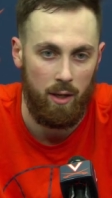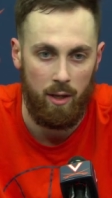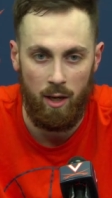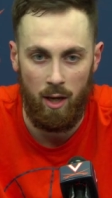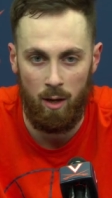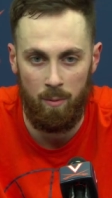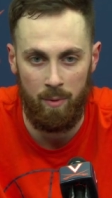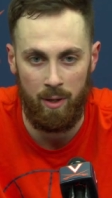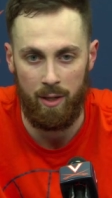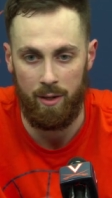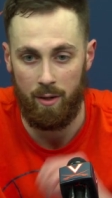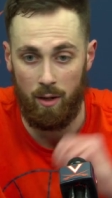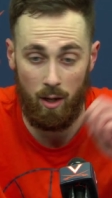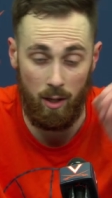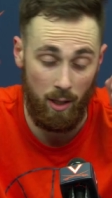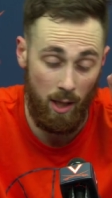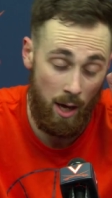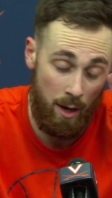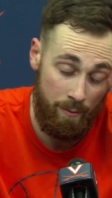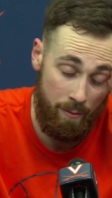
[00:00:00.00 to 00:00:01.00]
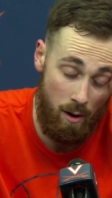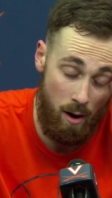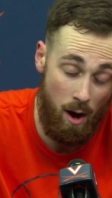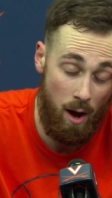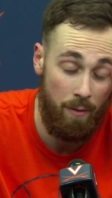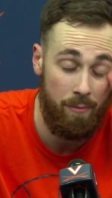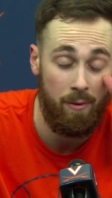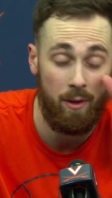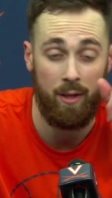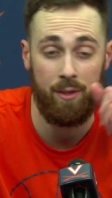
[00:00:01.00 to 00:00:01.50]
Yeah, I mean, a lot of our
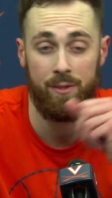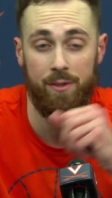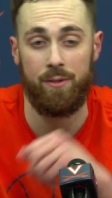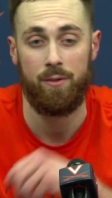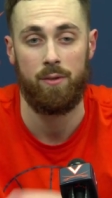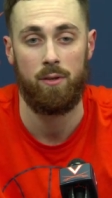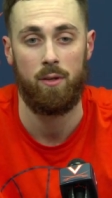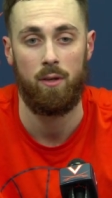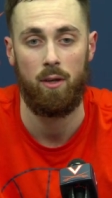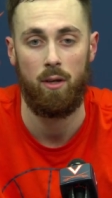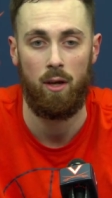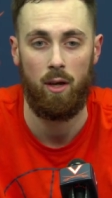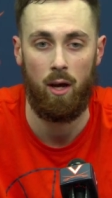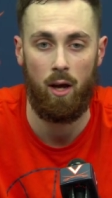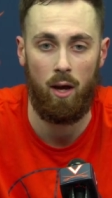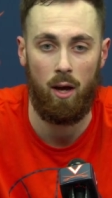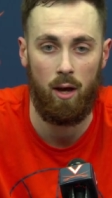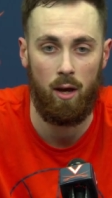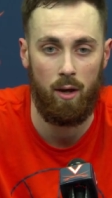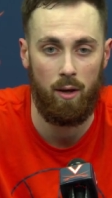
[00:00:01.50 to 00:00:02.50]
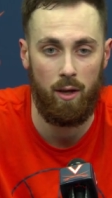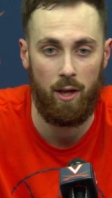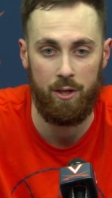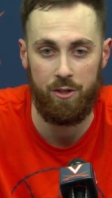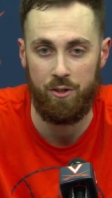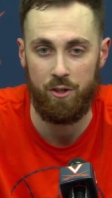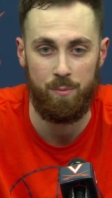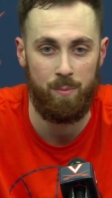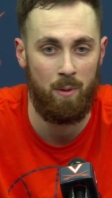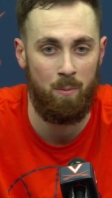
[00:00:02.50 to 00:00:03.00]
offense uh, has
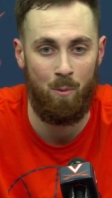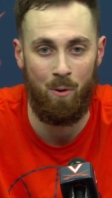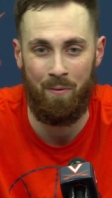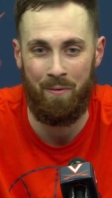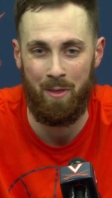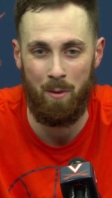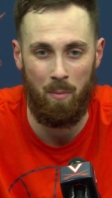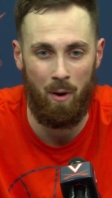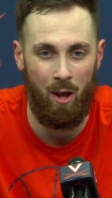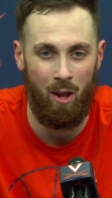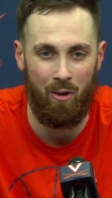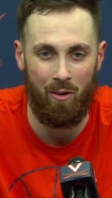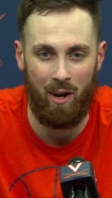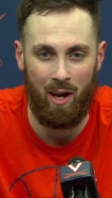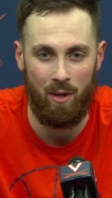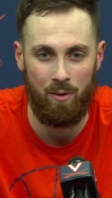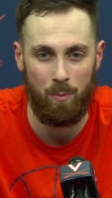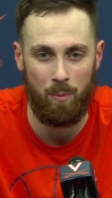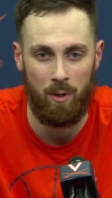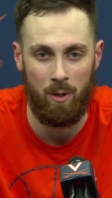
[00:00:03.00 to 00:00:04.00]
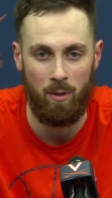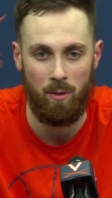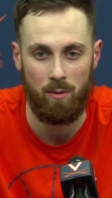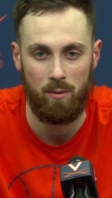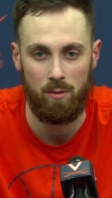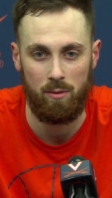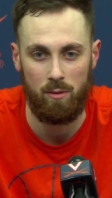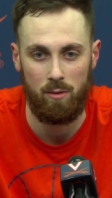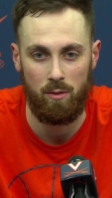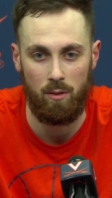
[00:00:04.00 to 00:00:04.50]
just been moving the ball around. We
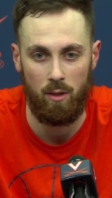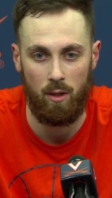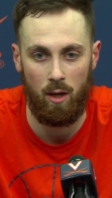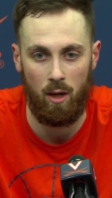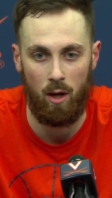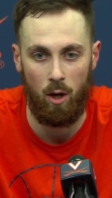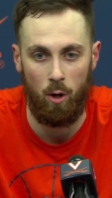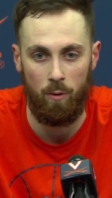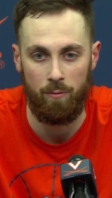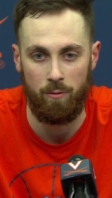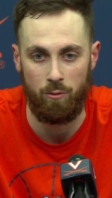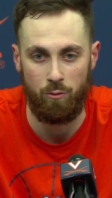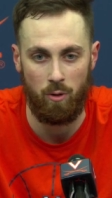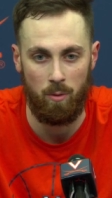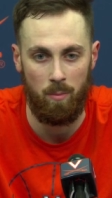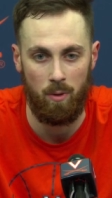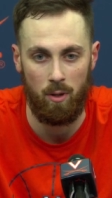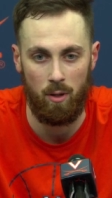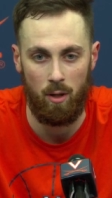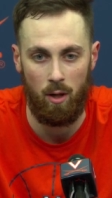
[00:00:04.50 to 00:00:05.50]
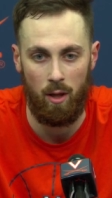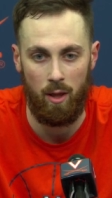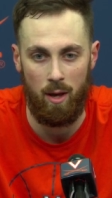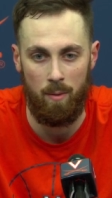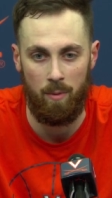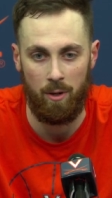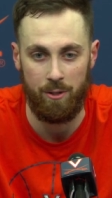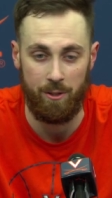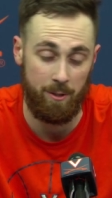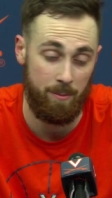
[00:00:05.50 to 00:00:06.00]
don't uh, over dribble all that
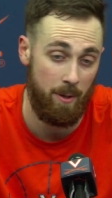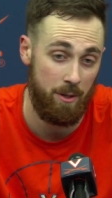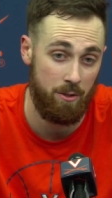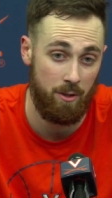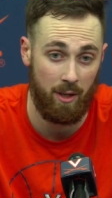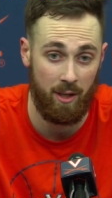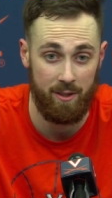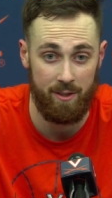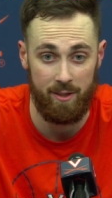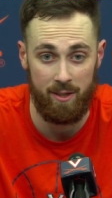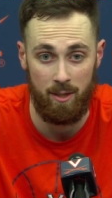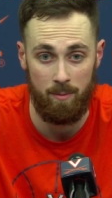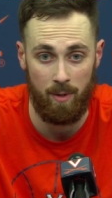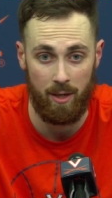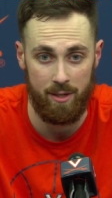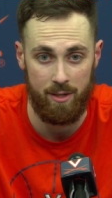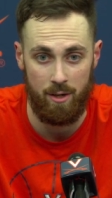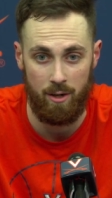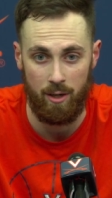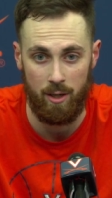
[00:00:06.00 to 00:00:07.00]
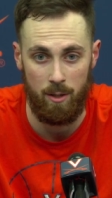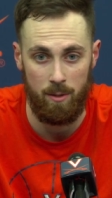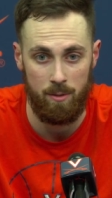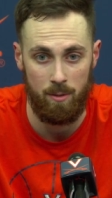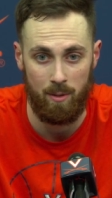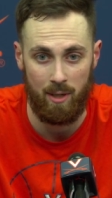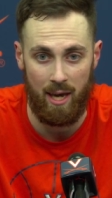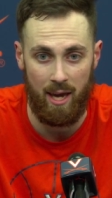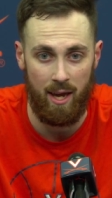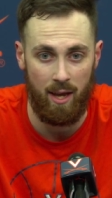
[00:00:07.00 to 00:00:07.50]
much, especially against a team like Syracuse.
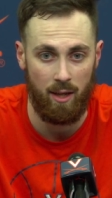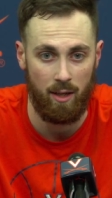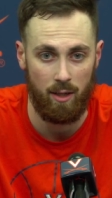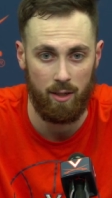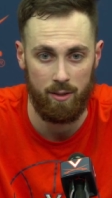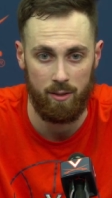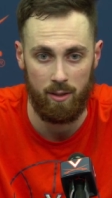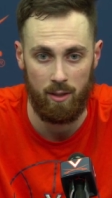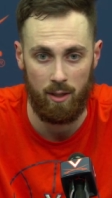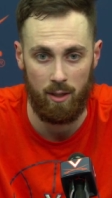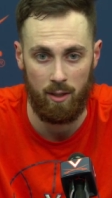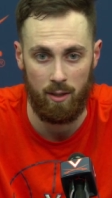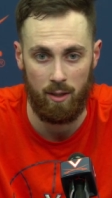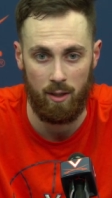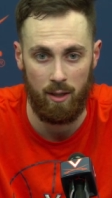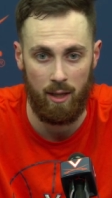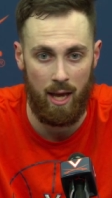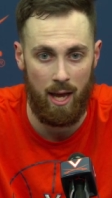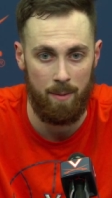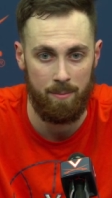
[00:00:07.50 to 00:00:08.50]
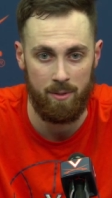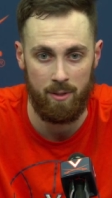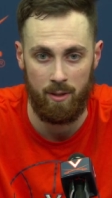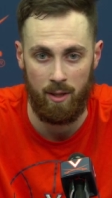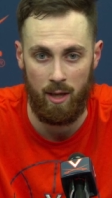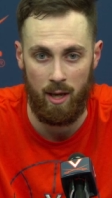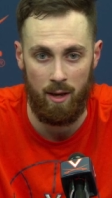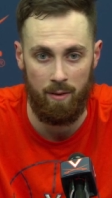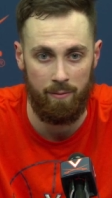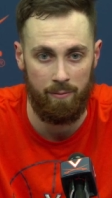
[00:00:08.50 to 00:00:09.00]
You can't because they collapse and
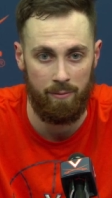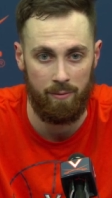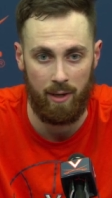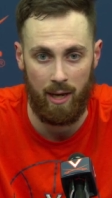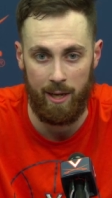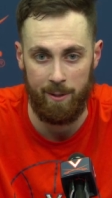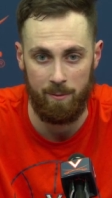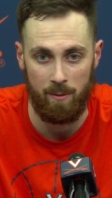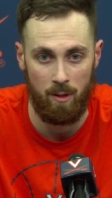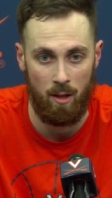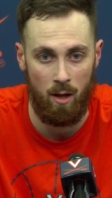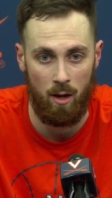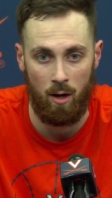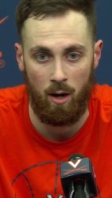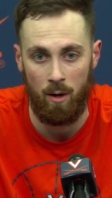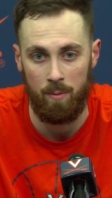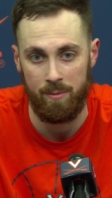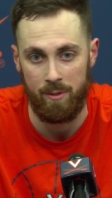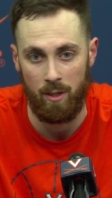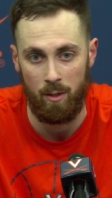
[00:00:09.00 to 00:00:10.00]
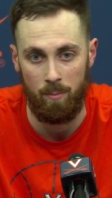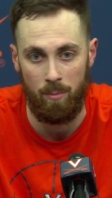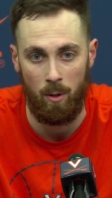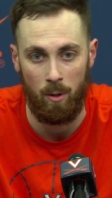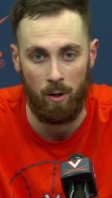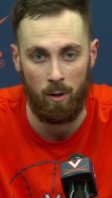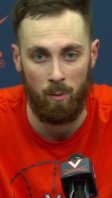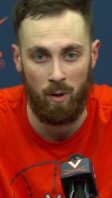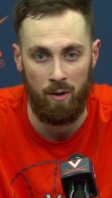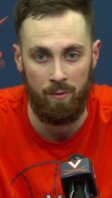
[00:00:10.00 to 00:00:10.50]
they have guys with long arms that'll
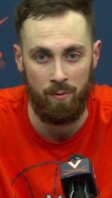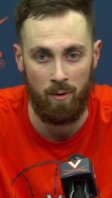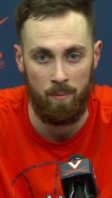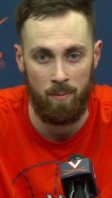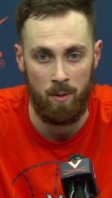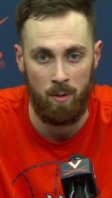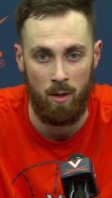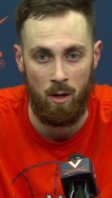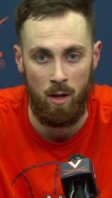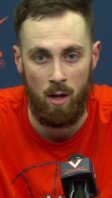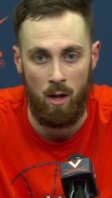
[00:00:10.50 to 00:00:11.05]
poke it away from you.